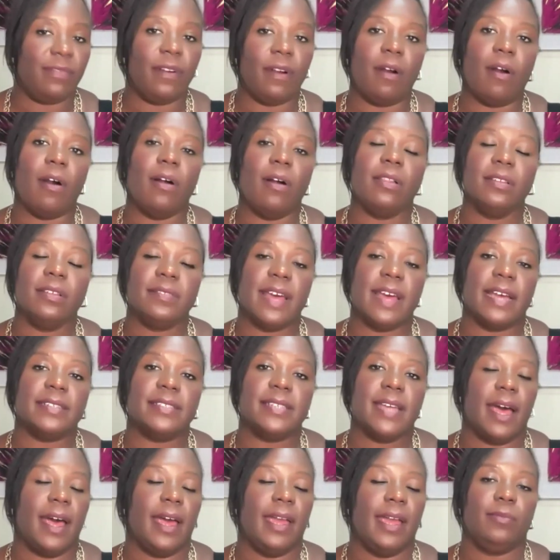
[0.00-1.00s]
For all of that
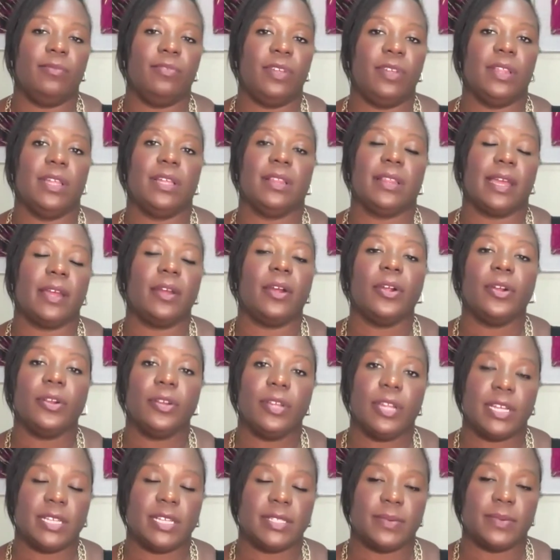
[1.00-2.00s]
time, feeling like her
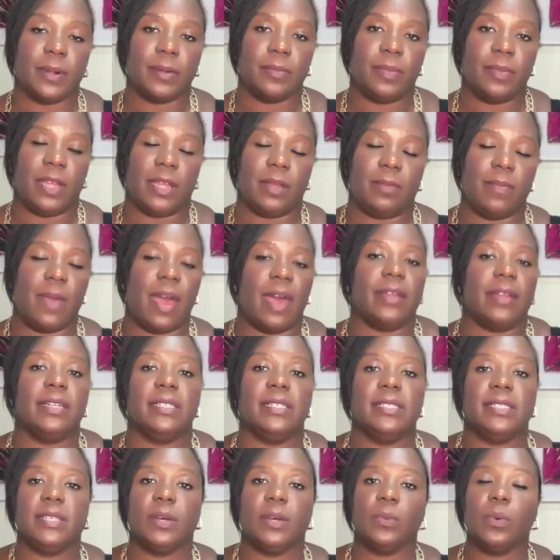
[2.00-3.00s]
needs weren't being met.
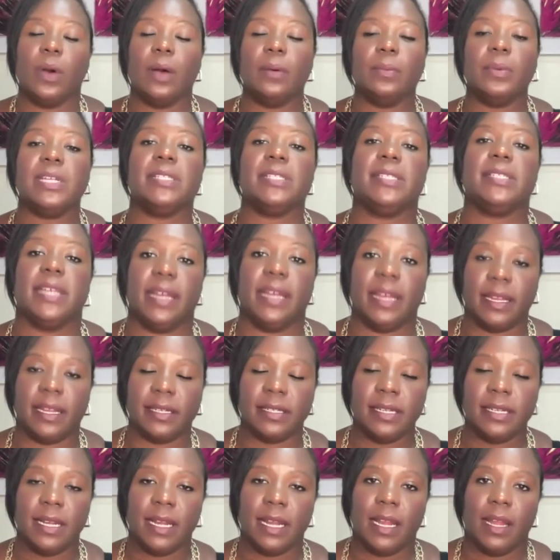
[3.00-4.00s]
And so, what we
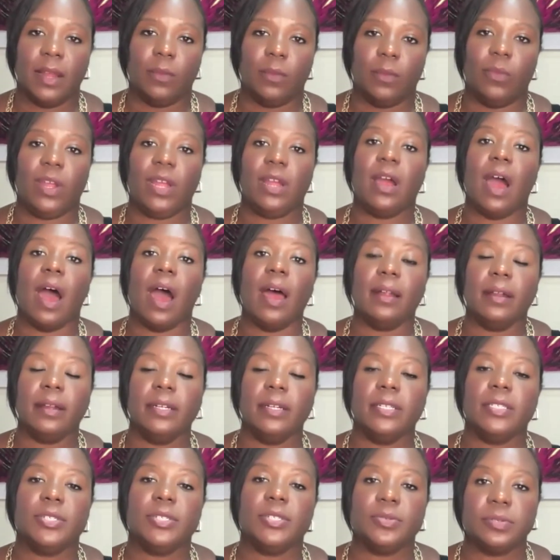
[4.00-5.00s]
did, we got
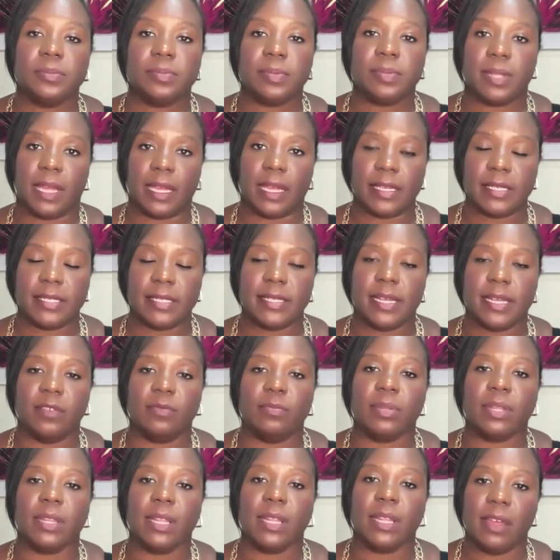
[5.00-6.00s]
her to a place of
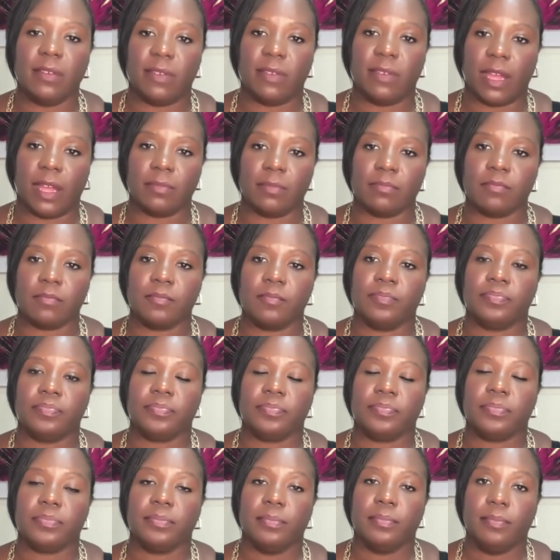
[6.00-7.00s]
believing
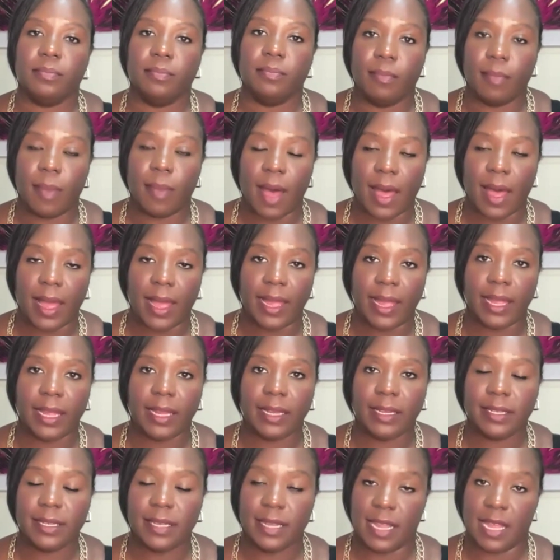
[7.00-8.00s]

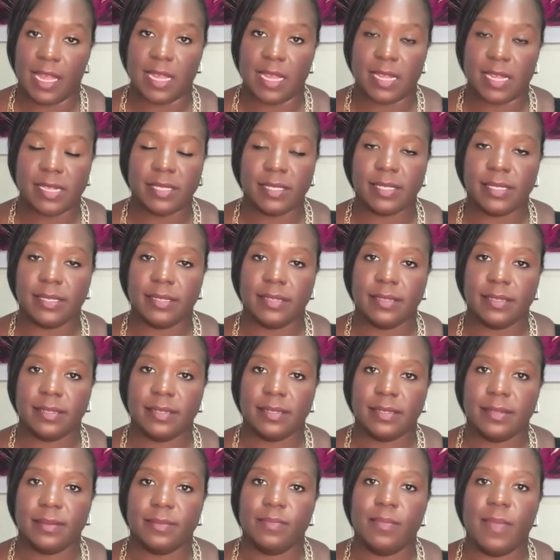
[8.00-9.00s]
my needs
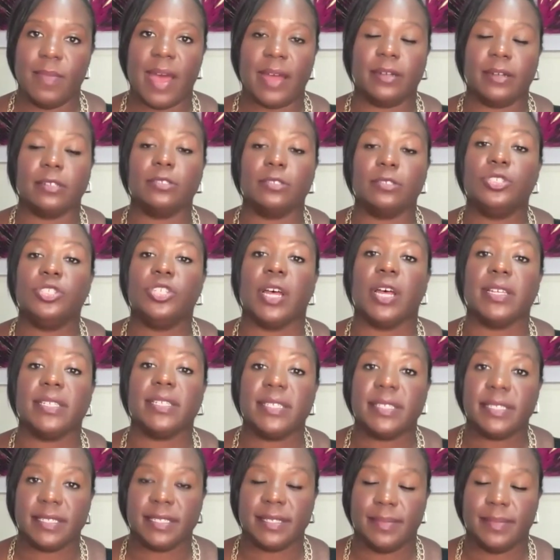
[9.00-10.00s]
matter
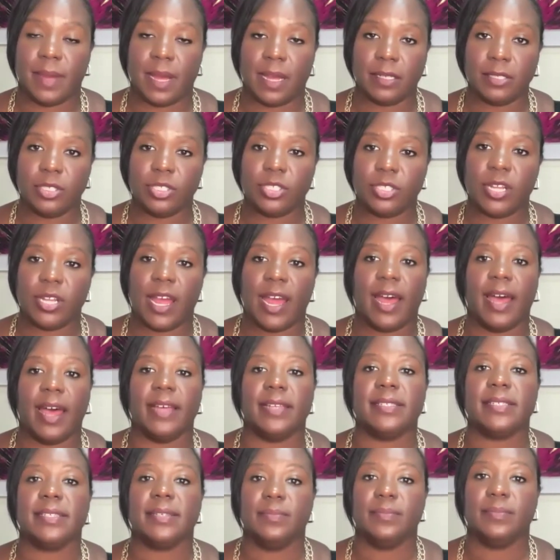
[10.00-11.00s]
just as much
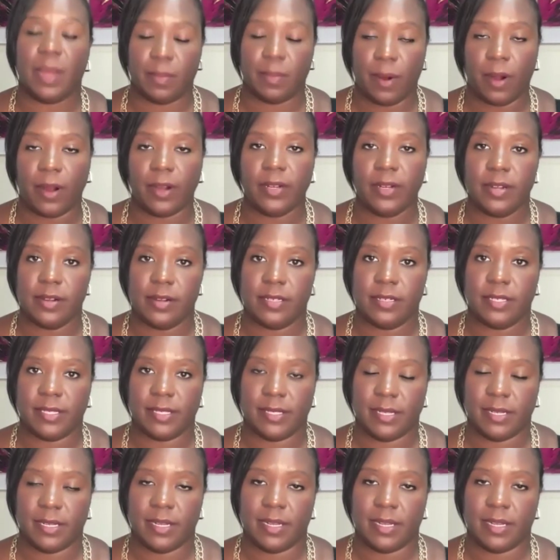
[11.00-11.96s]
as my partner's.